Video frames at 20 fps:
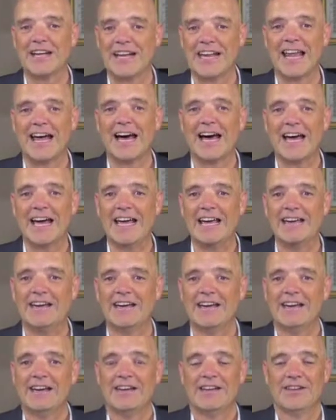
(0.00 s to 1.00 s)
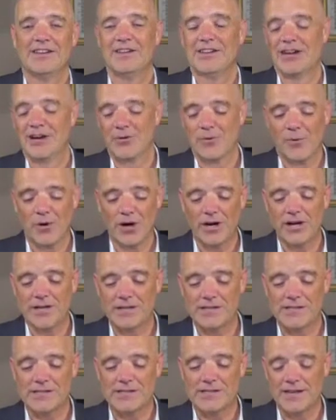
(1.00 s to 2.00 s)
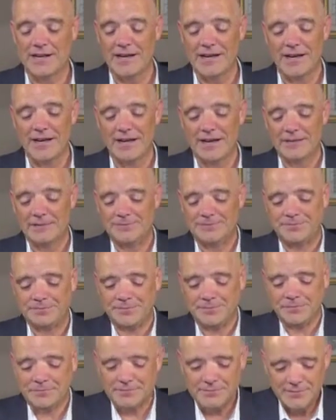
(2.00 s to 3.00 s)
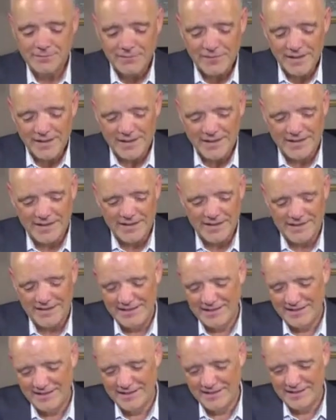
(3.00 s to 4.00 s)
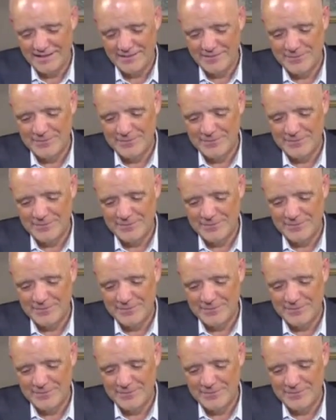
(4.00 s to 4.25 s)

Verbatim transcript: like there was a uh, a uh,